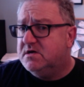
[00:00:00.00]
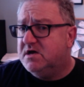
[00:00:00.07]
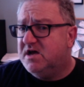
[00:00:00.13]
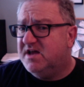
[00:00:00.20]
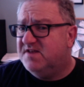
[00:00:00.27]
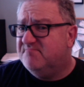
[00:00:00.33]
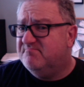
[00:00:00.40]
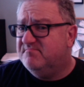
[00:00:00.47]

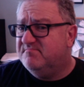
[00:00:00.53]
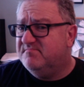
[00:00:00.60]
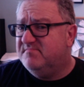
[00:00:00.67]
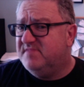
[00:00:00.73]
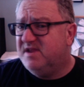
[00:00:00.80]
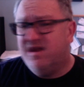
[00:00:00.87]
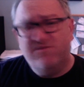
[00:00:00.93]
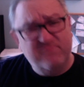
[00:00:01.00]
and
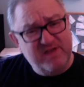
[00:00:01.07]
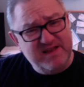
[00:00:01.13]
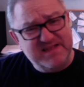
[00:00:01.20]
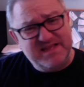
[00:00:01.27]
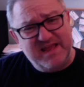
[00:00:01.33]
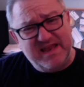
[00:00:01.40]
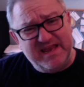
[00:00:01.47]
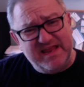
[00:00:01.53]
you don't really
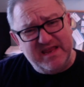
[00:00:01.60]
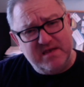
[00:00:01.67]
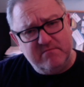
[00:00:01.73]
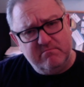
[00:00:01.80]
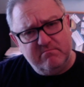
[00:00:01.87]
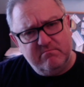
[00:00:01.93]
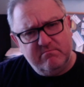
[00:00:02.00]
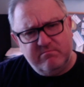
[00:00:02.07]
see any in
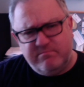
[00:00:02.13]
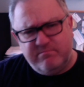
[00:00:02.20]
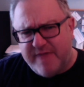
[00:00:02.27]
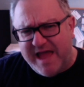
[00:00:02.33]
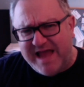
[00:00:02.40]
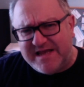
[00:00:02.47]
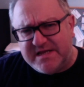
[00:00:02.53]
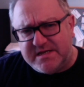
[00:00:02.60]

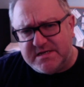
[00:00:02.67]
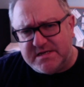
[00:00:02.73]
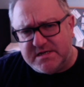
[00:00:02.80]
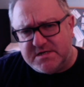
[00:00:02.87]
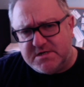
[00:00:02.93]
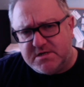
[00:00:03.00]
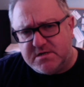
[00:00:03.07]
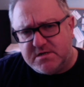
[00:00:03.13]
bad condition.